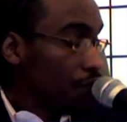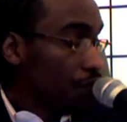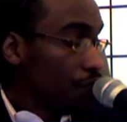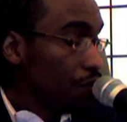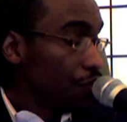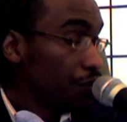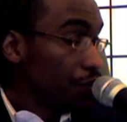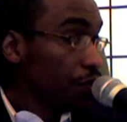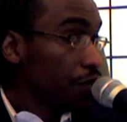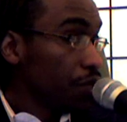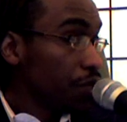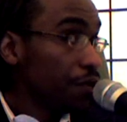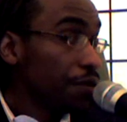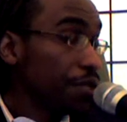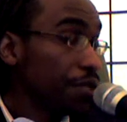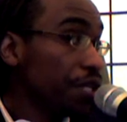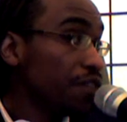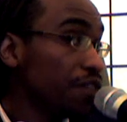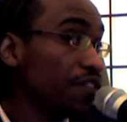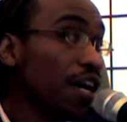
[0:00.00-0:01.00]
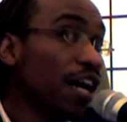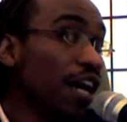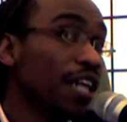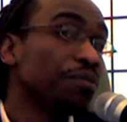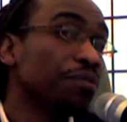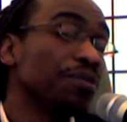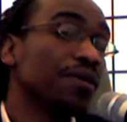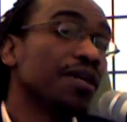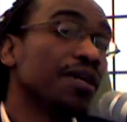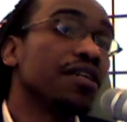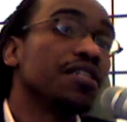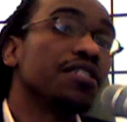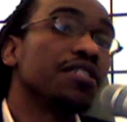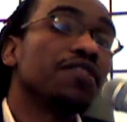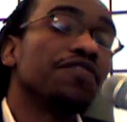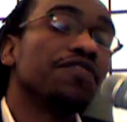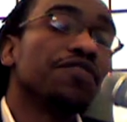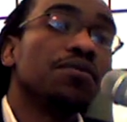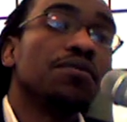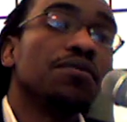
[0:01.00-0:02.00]
Would you still give God
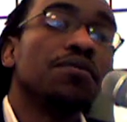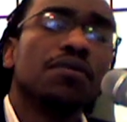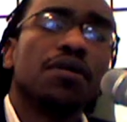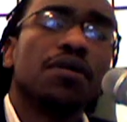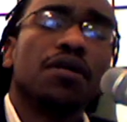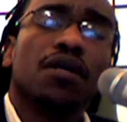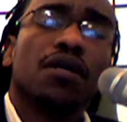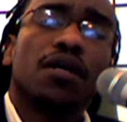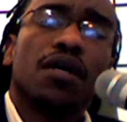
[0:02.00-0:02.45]
praise if you